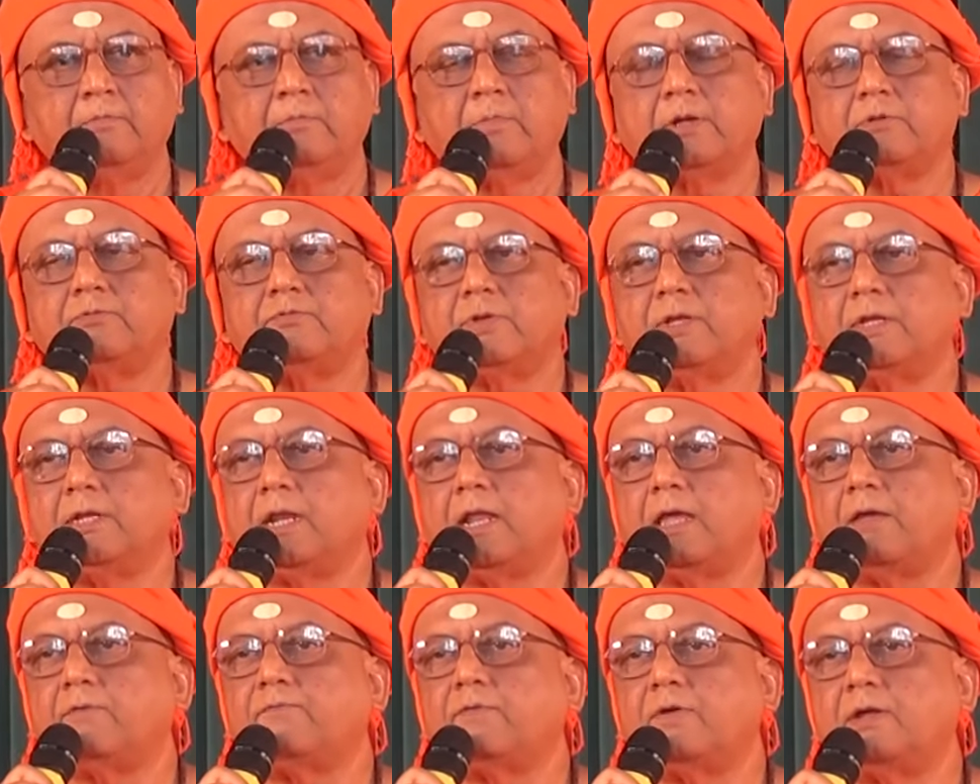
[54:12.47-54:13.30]
But we
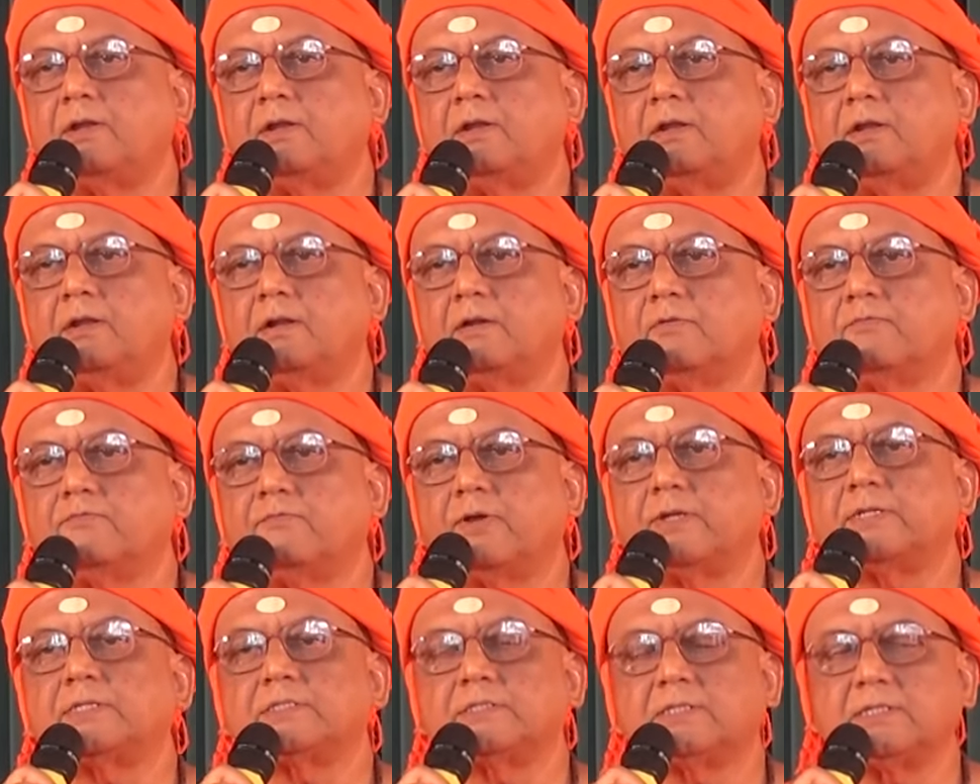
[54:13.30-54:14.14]
never
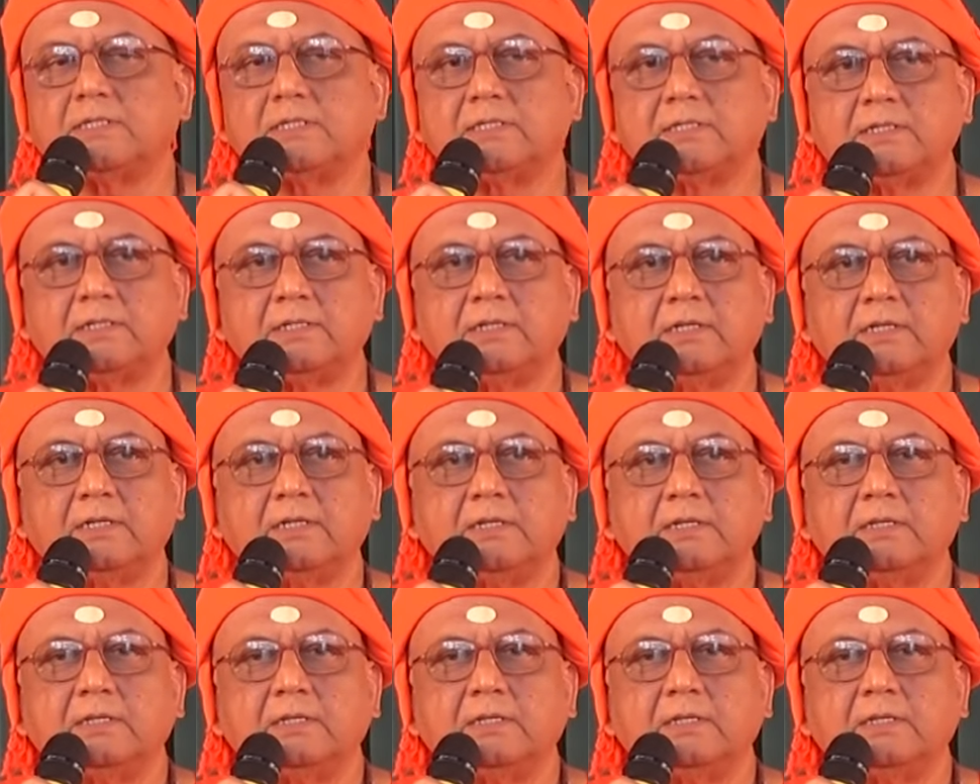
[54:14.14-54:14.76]
question